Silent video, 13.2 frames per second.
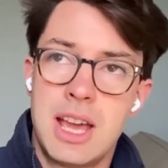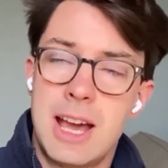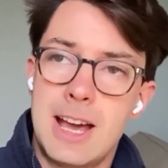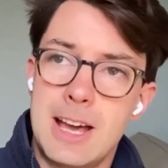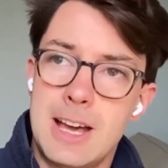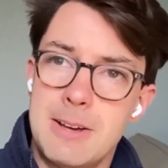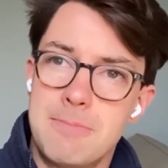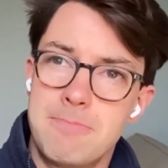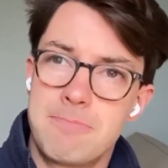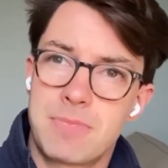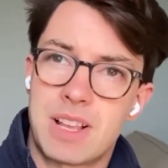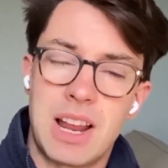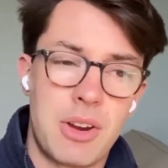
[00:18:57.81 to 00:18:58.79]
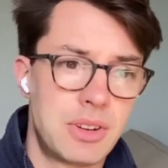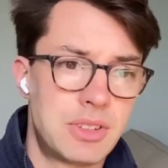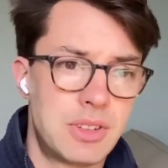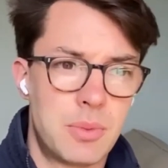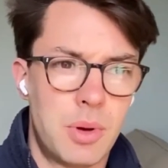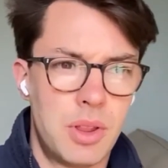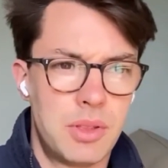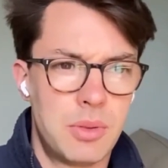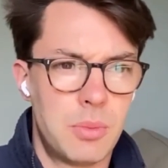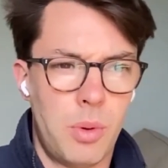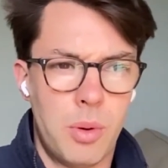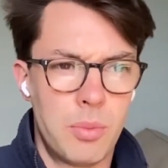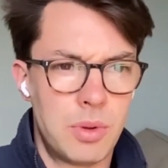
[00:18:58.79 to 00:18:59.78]
clarity of what
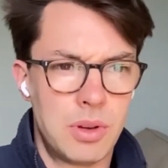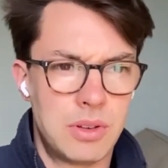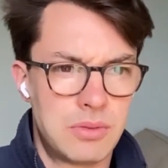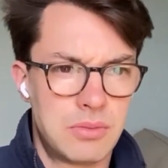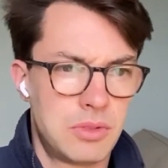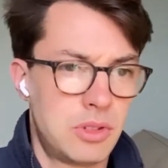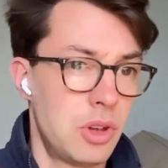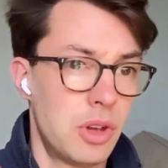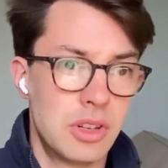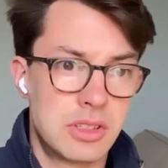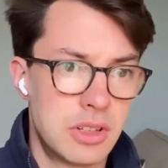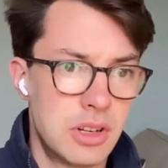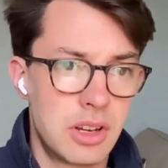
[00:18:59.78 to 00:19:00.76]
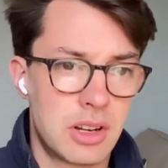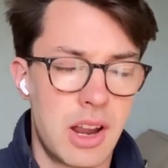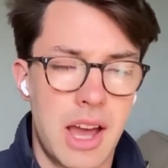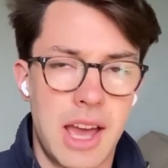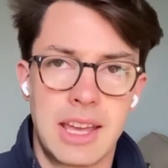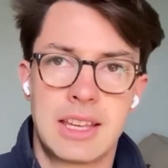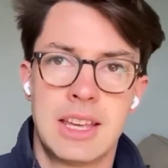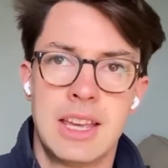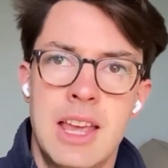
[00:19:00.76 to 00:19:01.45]
would good look like.